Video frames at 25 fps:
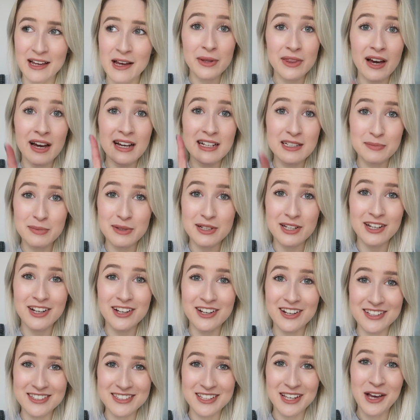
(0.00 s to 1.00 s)
But that is
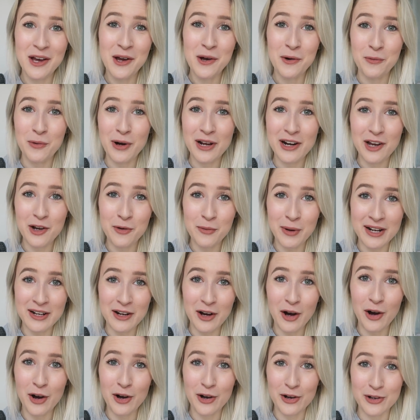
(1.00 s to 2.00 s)
because when I went
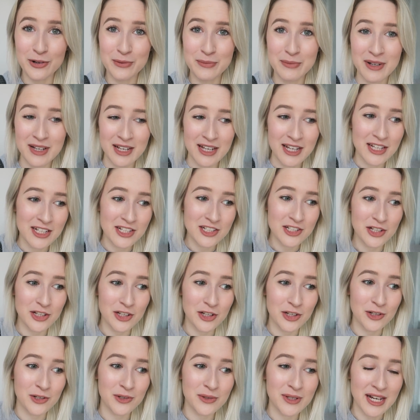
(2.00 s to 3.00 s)
home
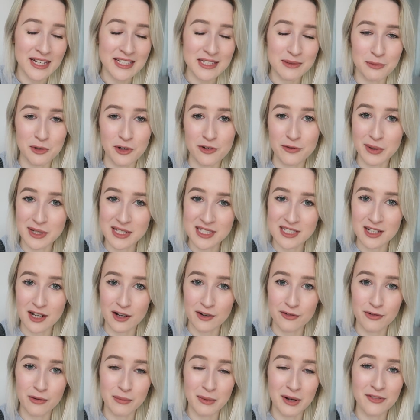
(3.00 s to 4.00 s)
to get some more of my
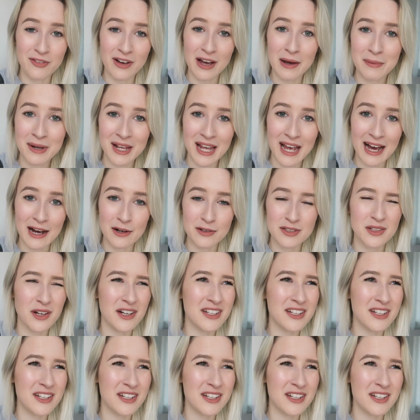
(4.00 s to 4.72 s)
stuff from my family house,